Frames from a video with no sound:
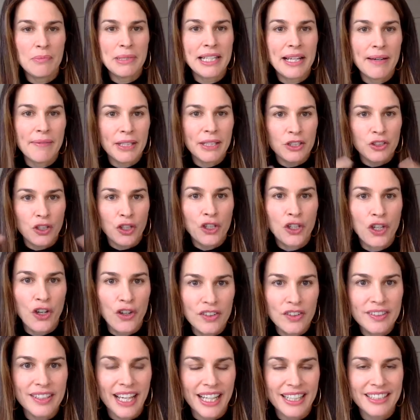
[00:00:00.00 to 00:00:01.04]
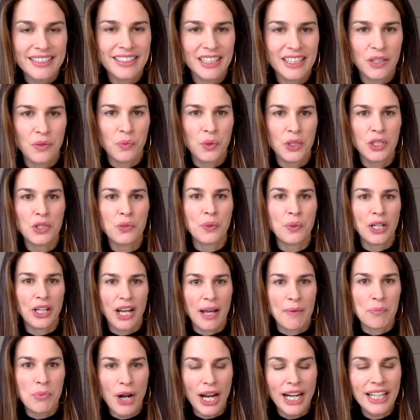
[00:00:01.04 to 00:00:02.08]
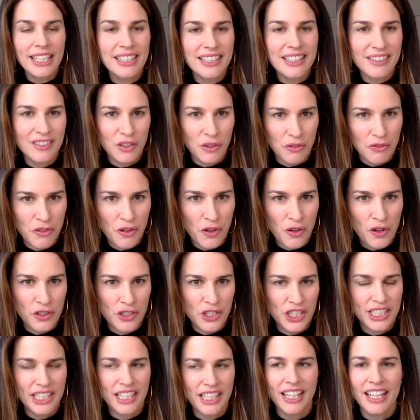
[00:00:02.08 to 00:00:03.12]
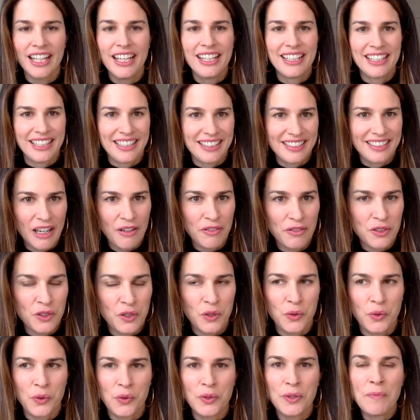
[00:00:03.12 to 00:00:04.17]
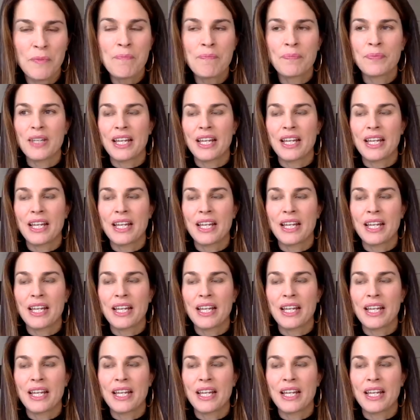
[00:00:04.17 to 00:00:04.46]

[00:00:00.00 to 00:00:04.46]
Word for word: bit about the context in which we're gonna practice sophrology this afternoon.